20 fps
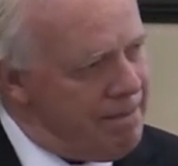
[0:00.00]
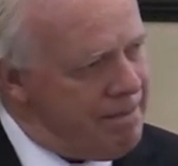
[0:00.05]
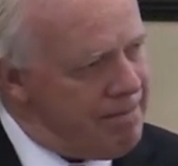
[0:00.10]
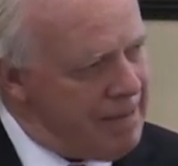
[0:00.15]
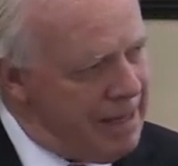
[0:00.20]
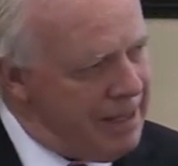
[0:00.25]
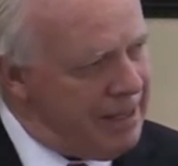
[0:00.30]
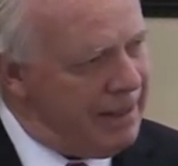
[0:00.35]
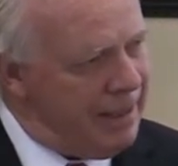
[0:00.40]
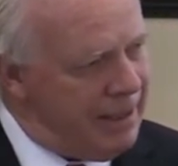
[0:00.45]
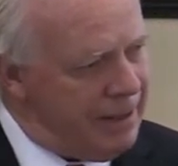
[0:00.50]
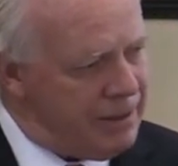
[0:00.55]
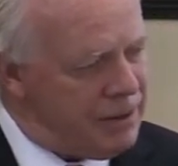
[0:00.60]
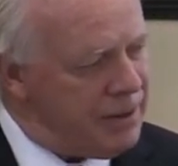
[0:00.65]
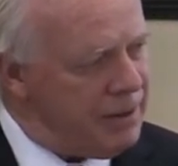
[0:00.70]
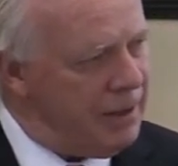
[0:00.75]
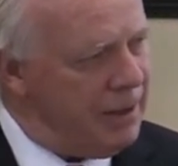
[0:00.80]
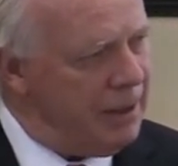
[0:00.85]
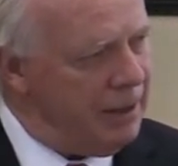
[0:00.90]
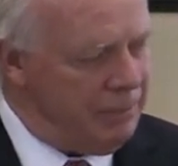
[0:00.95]
in that
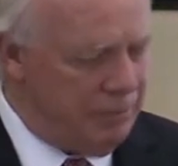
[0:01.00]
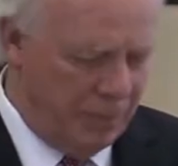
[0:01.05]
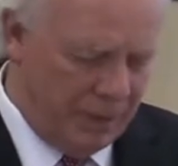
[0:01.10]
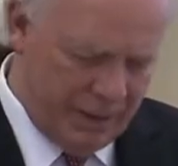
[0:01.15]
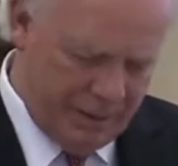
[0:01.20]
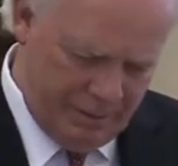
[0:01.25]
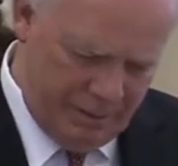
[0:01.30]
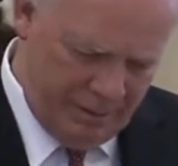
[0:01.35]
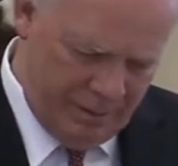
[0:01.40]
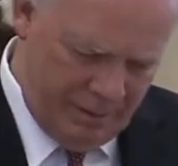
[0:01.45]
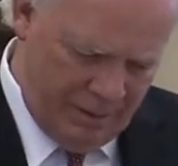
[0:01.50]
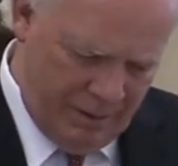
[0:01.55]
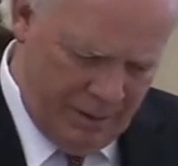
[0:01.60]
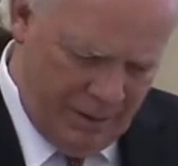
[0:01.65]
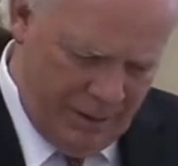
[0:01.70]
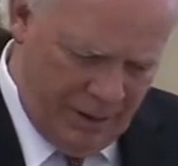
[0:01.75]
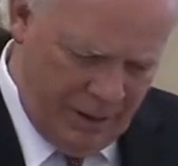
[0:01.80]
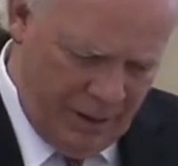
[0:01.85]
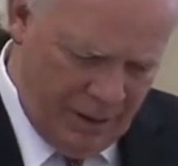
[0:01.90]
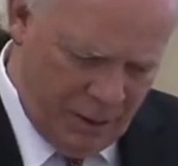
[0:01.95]
statement
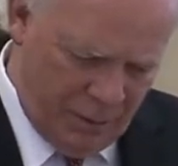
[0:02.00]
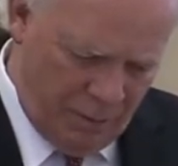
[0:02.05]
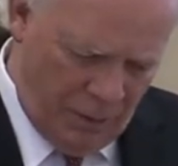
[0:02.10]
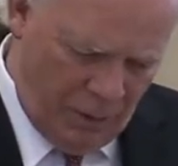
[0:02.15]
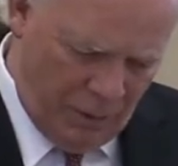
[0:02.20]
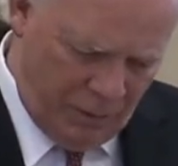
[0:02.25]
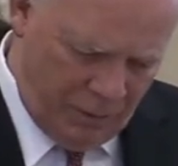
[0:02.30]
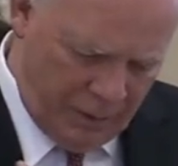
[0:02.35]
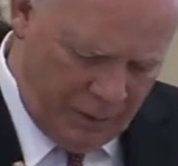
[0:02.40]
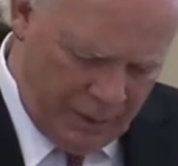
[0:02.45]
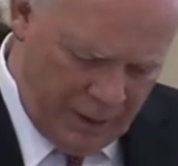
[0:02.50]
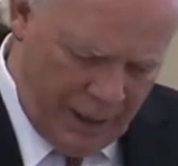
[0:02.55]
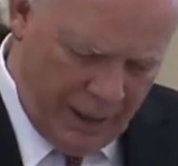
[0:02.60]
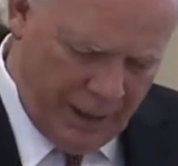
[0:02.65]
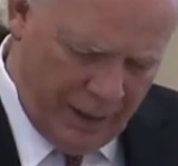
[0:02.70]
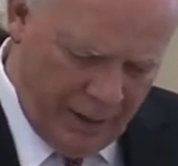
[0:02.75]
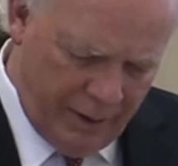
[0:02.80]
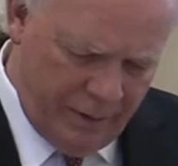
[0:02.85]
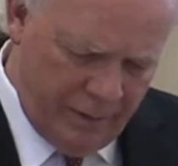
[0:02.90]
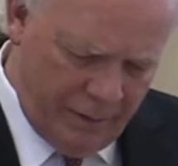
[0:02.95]
is both the
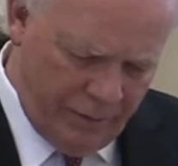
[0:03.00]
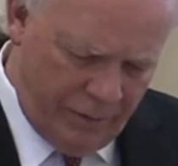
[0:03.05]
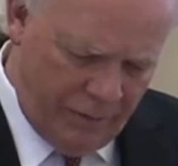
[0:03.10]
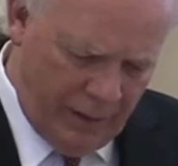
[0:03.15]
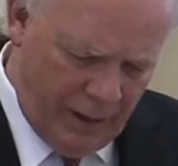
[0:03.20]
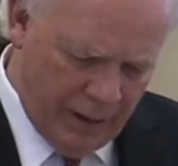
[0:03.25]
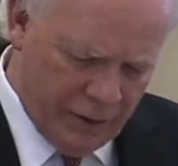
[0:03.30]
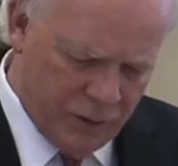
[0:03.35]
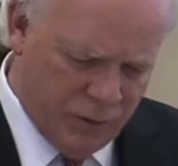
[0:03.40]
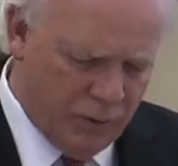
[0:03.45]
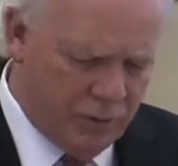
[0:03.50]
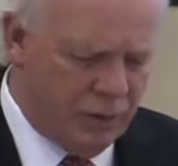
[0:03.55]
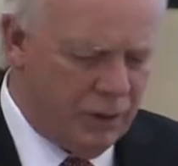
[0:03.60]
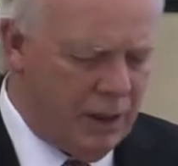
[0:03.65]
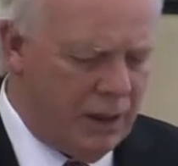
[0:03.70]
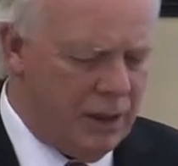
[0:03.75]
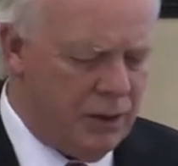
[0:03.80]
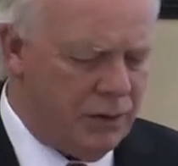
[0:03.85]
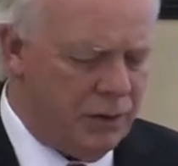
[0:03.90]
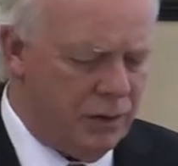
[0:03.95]
negative
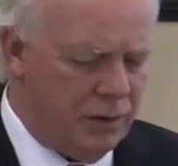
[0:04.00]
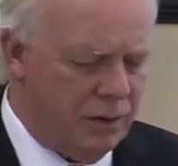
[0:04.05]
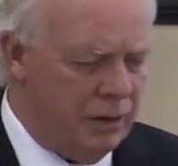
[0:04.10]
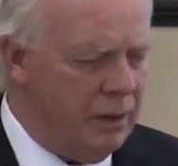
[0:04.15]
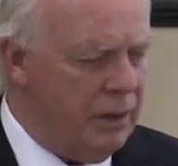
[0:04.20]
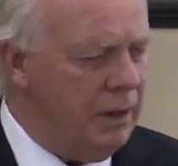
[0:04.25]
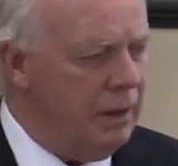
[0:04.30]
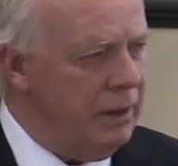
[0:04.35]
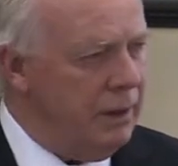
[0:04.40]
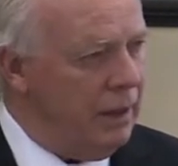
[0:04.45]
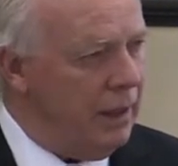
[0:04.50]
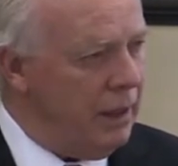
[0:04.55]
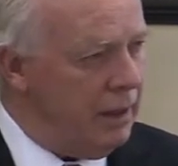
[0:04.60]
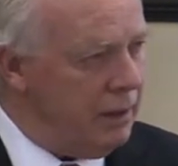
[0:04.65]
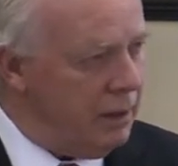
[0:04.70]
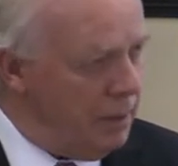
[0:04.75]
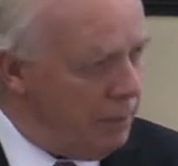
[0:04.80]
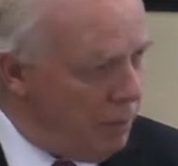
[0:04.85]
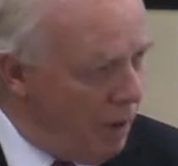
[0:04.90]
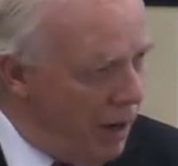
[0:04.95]
exhortation
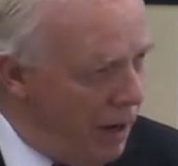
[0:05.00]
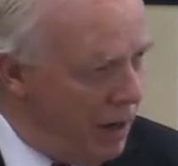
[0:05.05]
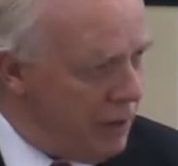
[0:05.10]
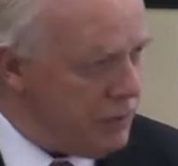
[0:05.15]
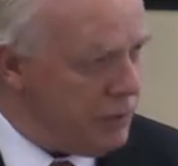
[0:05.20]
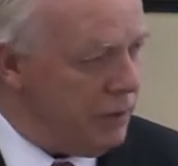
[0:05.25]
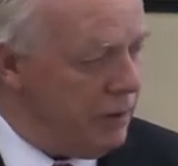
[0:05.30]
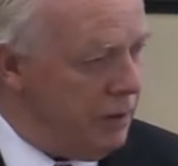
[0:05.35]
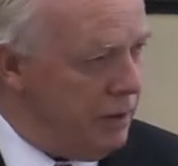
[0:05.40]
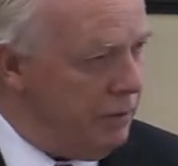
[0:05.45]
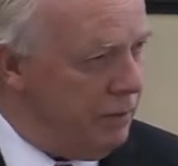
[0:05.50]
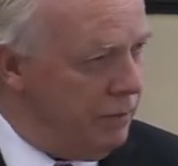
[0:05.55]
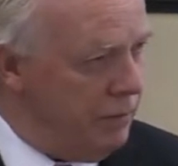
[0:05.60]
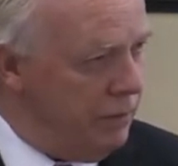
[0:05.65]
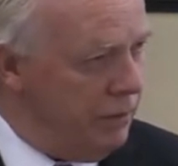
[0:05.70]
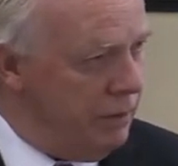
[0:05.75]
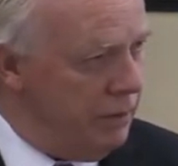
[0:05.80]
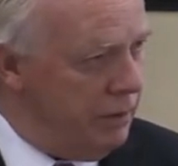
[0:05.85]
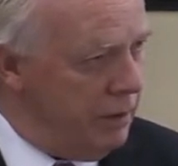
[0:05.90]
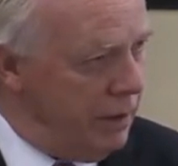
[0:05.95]
and the positive
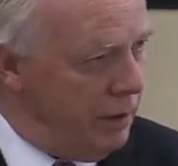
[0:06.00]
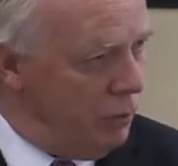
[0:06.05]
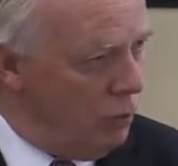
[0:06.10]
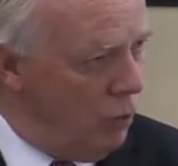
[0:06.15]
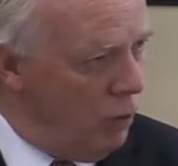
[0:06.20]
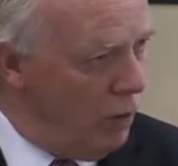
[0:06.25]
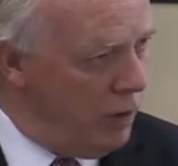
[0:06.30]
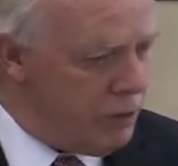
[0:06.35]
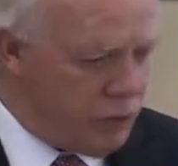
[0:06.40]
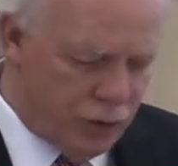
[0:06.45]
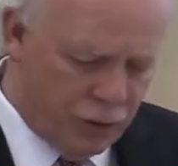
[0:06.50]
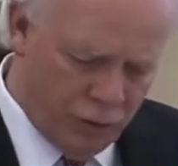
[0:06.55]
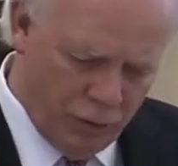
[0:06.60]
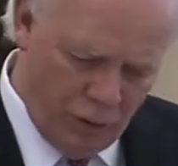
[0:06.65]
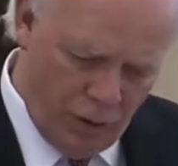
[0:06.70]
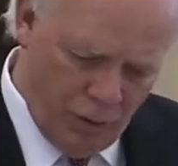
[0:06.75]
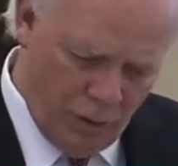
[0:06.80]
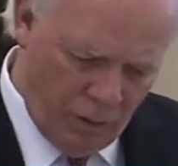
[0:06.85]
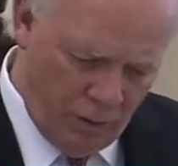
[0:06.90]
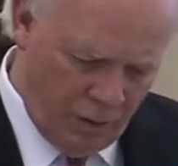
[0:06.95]
in one
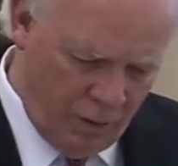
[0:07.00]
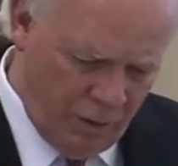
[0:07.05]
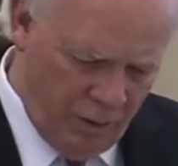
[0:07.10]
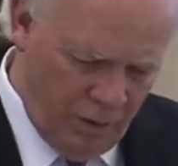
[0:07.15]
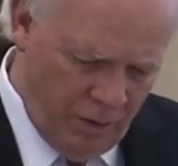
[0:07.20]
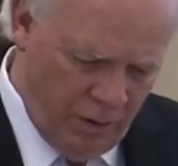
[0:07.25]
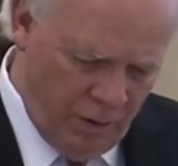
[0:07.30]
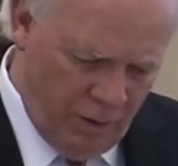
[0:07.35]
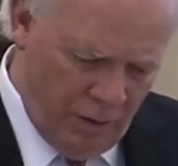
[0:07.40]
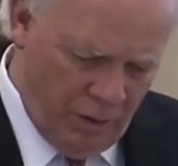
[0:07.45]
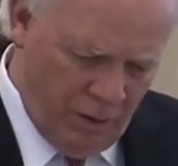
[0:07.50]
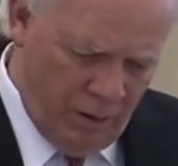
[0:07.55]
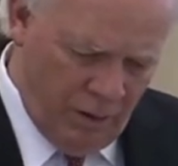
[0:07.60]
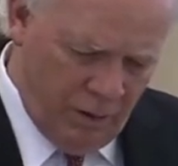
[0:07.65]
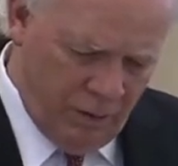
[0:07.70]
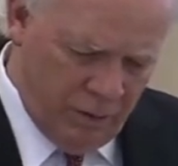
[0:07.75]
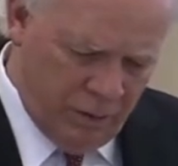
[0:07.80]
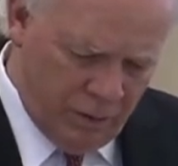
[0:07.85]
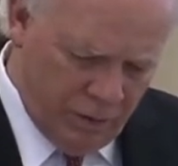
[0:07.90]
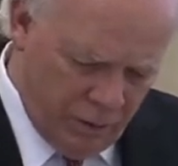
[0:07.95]
stroke.
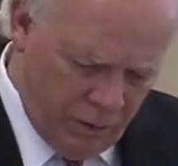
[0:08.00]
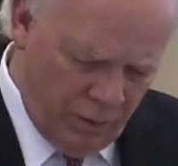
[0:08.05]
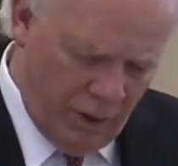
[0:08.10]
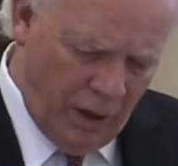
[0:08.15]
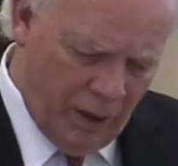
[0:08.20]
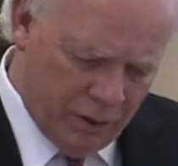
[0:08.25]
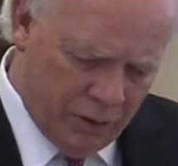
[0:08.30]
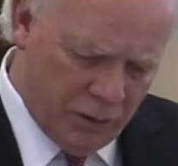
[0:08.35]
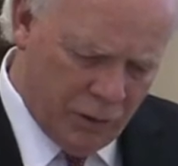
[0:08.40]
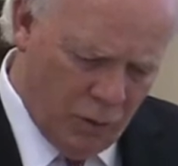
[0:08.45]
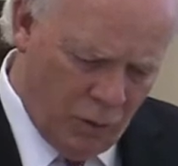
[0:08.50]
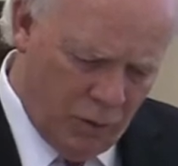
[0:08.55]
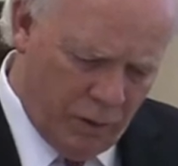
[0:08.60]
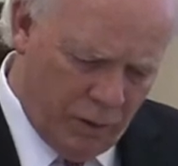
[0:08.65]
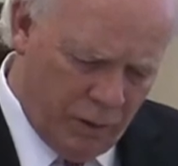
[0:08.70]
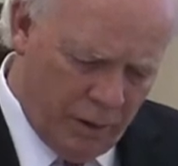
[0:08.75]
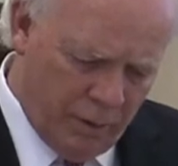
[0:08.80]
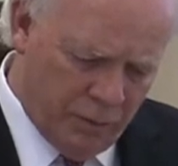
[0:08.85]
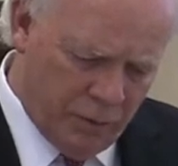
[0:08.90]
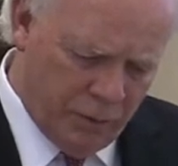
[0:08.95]
Do not
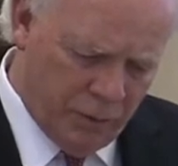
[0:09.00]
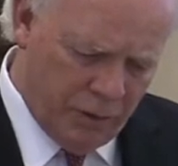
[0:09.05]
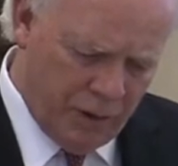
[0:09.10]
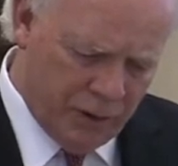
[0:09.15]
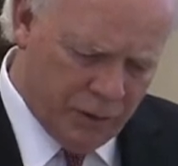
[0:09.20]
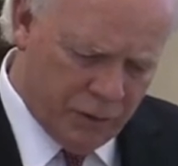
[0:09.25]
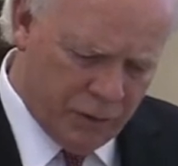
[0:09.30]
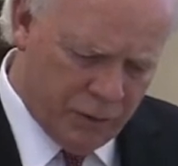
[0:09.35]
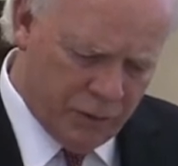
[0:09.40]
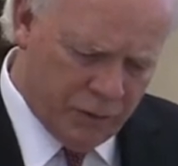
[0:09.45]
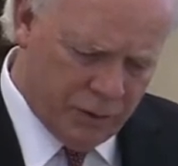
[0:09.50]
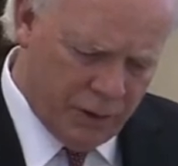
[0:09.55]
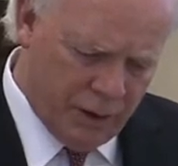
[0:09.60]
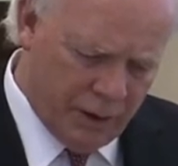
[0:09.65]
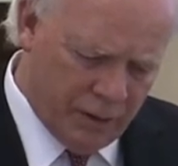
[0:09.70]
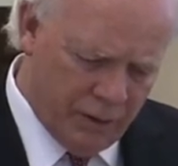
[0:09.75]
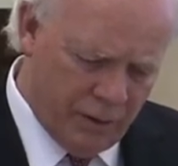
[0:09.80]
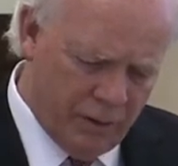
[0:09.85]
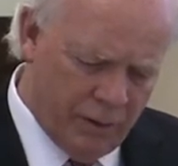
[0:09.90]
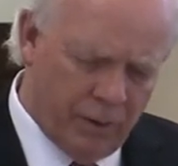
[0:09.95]
store up treasures
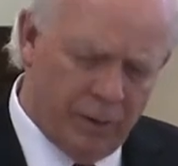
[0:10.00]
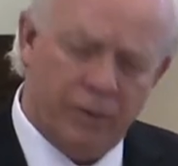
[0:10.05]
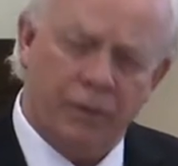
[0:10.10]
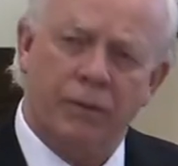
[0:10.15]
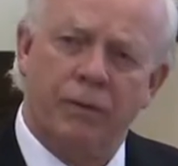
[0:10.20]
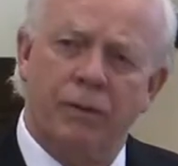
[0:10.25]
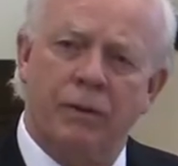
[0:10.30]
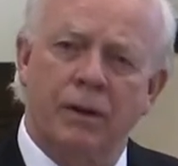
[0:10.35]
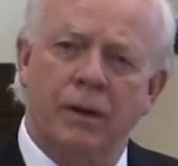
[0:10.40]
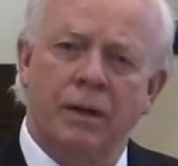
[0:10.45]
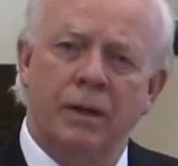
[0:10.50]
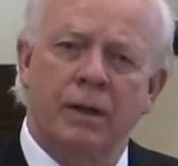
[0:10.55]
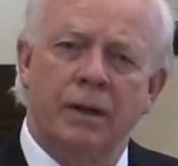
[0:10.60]
on earth.